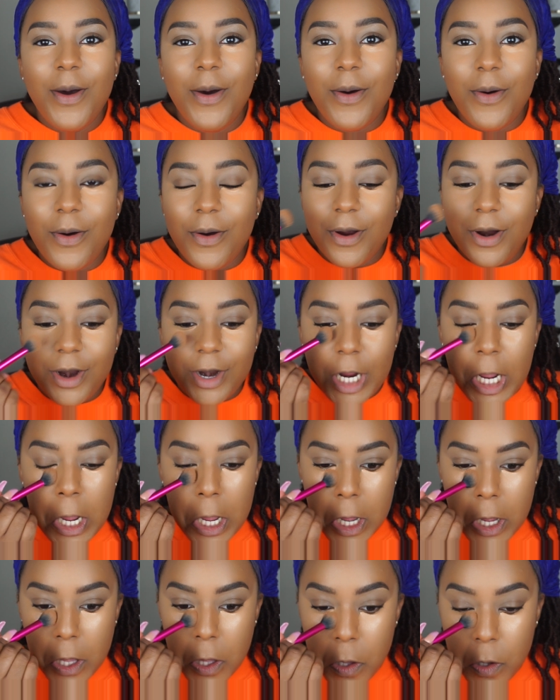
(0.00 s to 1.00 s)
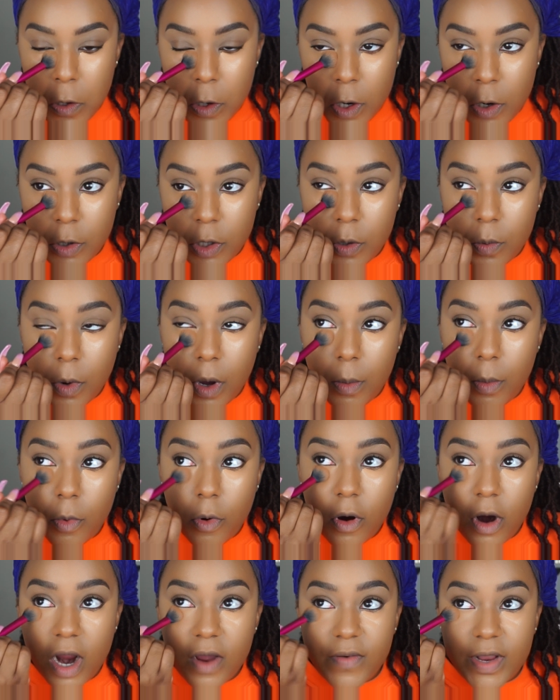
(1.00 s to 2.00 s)
or you know, you want
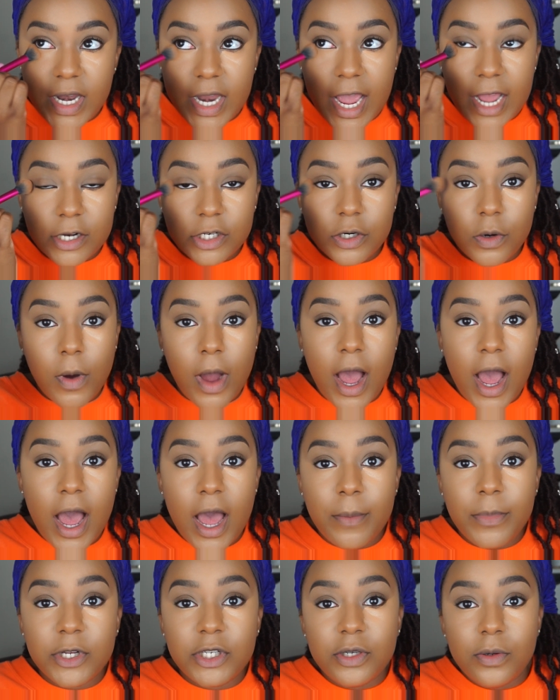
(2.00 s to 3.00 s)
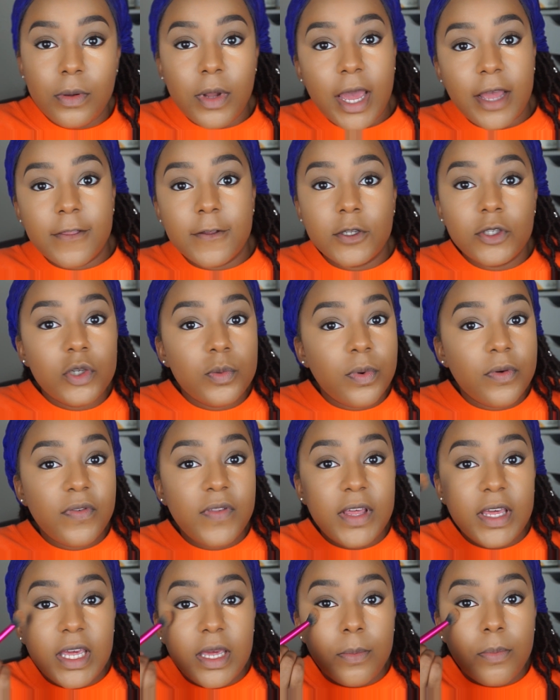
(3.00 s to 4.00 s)
more of a natural eye but you like the super
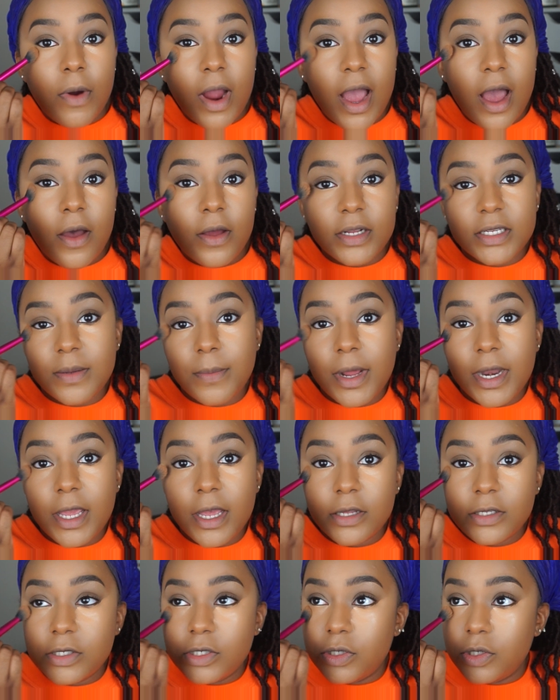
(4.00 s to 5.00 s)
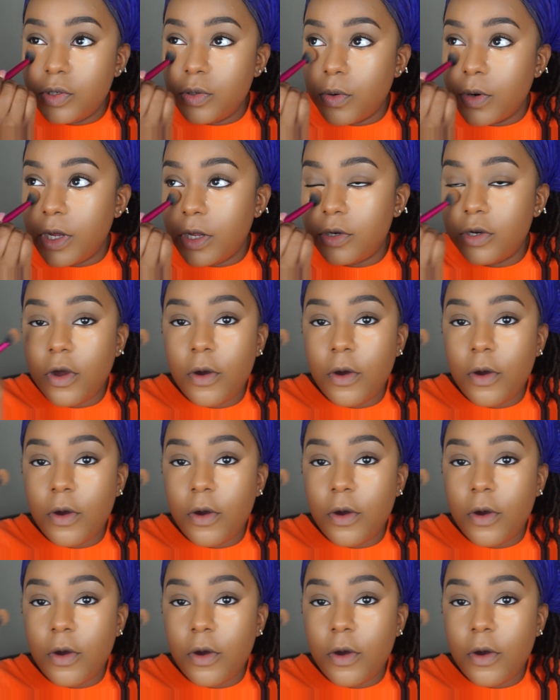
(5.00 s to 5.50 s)
fleeky brow in somebody else's tutorial.